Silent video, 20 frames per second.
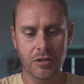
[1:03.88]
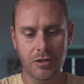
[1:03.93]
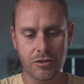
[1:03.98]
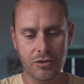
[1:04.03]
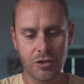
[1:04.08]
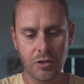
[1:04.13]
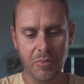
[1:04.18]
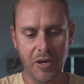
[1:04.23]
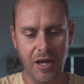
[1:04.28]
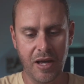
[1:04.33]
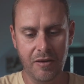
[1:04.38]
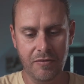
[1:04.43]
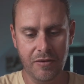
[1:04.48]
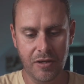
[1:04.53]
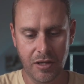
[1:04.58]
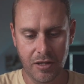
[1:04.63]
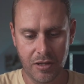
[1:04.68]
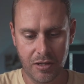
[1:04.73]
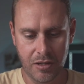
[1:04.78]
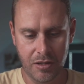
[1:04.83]
Super
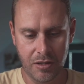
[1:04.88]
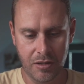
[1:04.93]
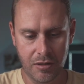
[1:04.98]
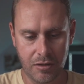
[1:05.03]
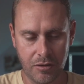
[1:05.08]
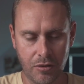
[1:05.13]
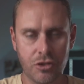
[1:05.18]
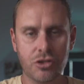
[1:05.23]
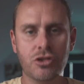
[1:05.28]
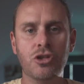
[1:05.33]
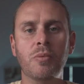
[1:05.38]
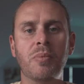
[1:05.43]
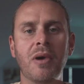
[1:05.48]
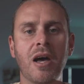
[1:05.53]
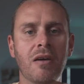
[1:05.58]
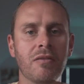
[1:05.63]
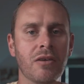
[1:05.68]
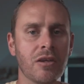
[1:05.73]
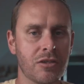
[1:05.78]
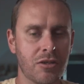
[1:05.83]
heavy. Not super
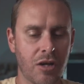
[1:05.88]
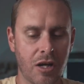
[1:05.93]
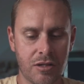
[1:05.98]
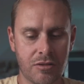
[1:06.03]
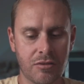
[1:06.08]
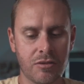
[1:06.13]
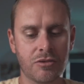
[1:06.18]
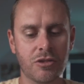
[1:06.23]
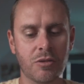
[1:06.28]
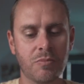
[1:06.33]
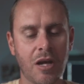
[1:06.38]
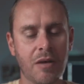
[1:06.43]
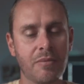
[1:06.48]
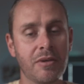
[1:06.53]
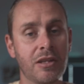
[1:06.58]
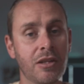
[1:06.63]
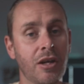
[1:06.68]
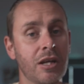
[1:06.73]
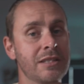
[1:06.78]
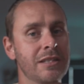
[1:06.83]
heavy, sorry, it's not super heavy.
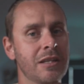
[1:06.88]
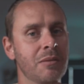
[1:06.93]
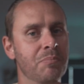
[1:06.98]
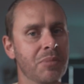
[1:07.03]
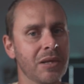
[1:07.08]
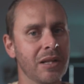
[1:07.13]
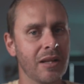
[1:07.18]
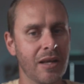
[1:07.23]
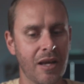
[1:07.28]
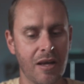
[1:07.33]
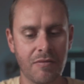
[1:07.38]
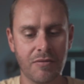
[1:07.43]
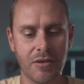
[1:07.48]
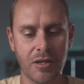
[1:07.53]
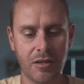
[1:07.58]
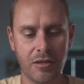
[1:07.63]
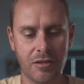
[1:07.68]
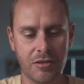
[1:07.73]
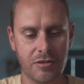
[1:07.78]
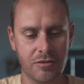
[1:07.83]
Nicely built
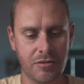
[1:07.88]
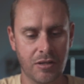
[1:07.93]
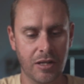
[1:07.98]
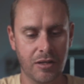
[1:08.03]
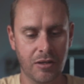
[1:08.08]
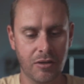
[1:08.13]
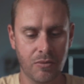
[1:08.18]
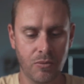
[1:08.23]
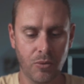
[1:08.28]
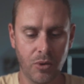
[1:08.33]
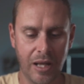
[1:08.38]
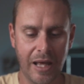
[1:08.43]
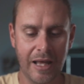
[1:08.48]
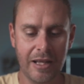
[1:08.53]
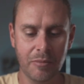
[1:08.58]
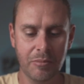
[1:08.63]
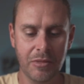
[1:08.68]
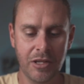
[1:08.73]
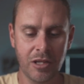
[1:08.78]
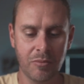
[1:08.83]
heavy. It's like all
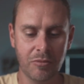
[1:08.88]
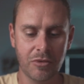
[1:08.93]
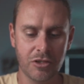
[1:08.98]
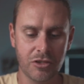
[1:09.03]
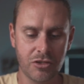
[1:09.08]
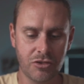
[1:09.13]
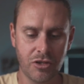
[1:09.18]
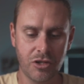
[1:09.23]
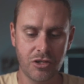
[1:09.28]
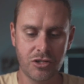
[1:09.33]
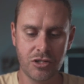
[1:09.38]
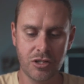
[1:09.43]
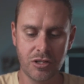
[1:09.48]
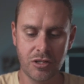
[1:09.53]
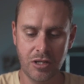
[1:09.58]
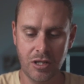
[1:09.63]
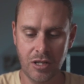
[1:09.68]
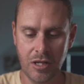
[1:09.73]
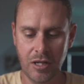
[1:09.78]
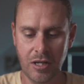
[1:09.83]
aluminium
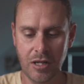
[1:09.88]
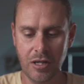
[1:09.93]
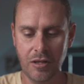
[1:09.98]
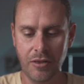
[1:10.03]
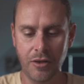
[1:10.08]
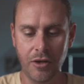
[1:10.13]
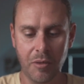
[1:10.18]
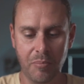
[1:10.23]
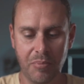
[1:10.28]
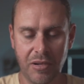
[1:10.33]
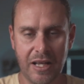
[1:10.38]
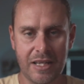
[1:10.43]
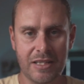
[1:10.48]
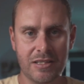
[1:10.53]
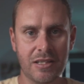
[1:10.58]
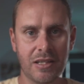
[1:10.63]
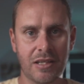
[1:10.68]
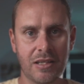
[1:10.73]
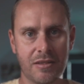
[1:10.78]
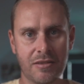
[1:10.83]
construction. The only
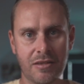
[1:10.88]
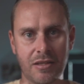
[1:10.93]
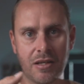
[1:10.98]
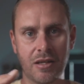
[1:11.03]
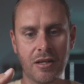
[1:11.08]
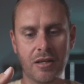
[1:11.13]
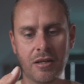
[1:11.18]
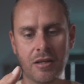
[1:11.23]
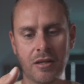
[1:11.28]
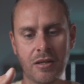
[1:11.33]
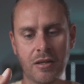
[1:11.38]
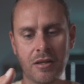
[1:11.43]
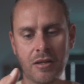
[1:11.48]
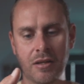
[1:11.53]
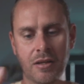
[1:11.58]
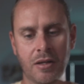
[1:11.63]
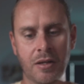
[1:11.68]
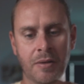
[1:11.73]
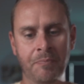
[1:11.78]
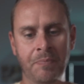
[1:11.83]
plastic is the
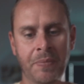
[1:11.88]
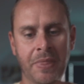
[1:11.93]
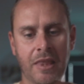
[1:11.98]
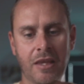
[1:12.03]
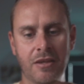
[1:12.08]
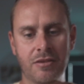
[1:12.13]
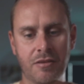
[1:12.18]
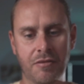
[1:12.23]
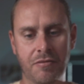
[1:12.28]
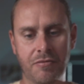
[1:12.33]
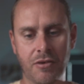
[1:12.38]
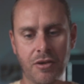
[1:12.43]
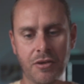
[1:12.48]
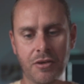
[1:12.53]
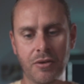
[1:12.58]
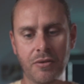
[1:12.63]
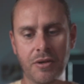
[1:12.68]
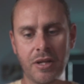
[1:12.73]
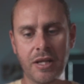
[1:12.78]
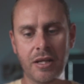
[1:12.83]
front
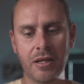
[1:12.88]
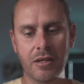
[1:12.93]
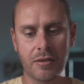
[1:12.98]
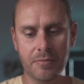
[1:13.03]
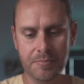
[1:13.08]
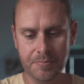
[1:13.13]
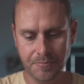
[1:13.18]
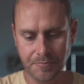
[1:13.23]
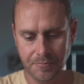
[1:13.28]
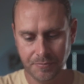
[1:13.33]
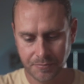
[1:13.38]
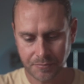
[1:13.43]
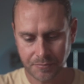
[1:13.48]
on here.